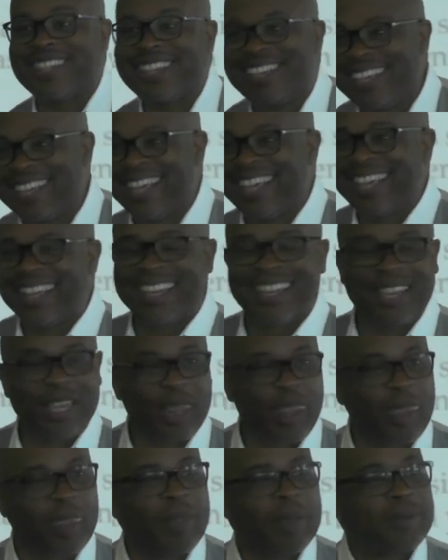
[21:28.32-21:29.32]

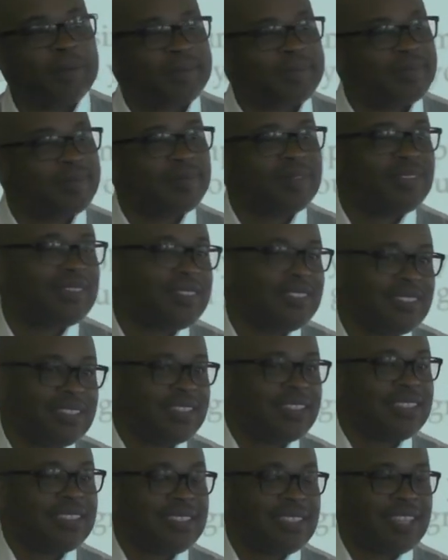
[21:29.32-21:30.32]
I
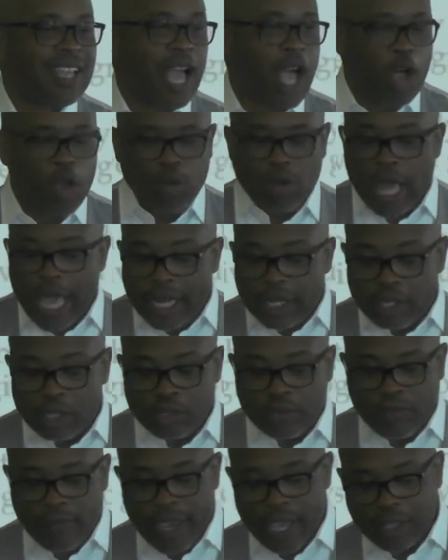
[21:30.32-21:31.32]
don't like
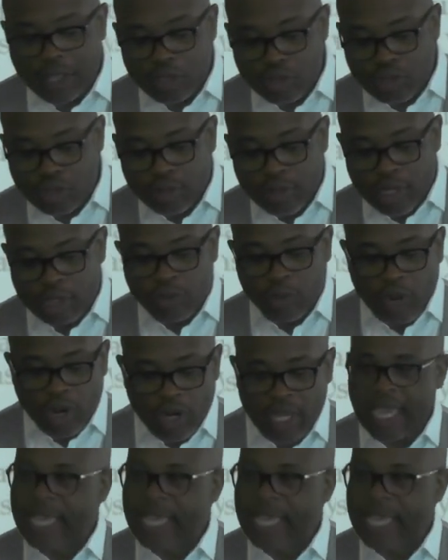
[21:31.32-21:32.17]
this faith. It's too much work.